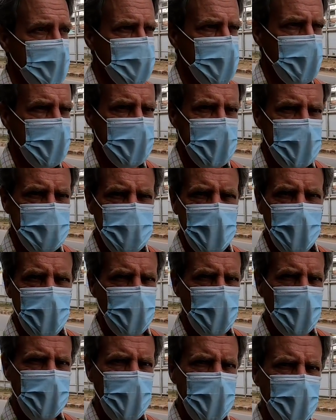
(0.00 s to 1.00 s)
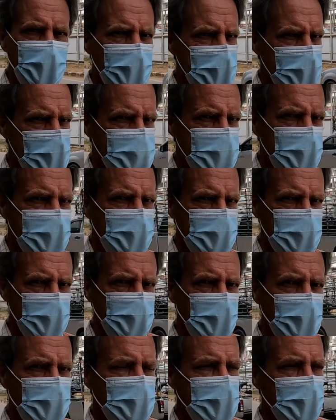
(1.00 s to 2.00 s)
But that's not really why I'm here at the
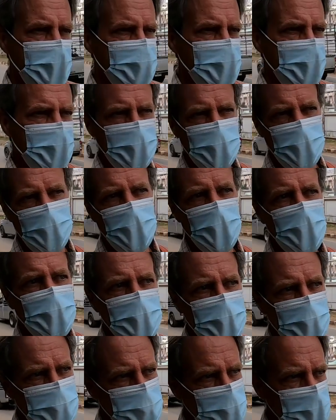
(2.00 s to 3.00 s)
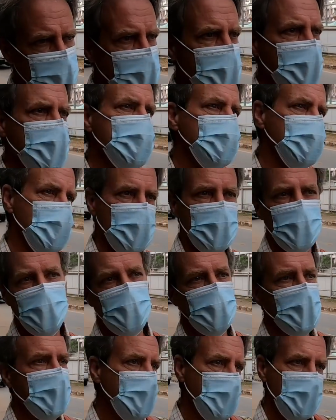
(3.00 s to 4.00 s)
moment. I'm here at the moment because
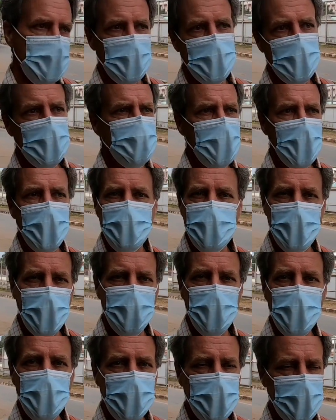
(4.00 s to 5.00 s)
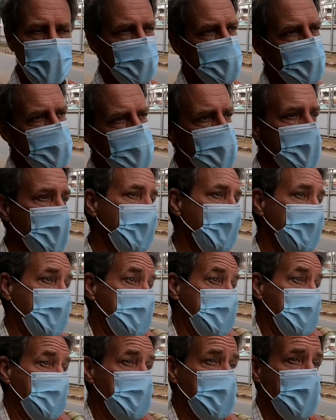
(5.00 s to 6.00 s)
of the pandemic and
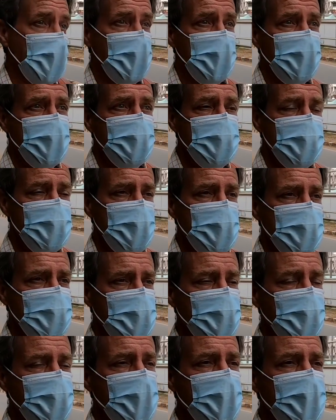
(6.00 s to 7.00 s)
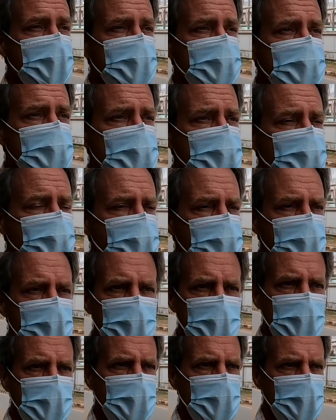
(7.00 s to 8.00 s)
all those sorts of things.
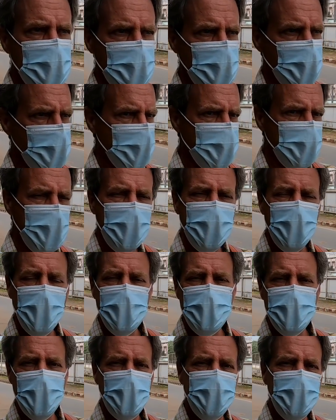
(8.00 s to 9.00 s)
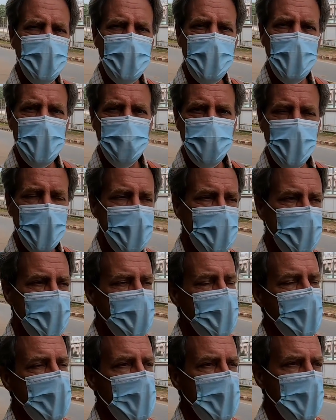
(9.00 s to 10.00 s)
So what do I write down in that
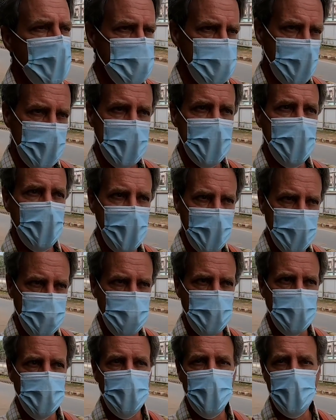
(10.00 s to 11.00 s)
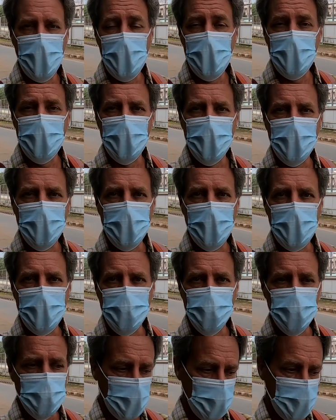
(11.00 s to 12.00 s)
blank? So again, I turned to them
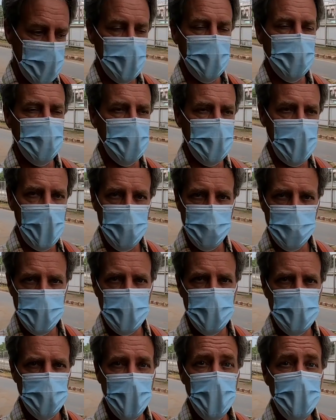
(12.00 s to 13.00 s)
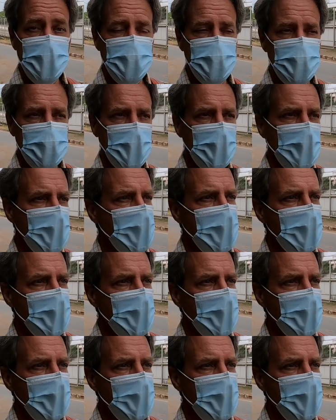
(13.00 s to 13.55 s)
and showed them the empty space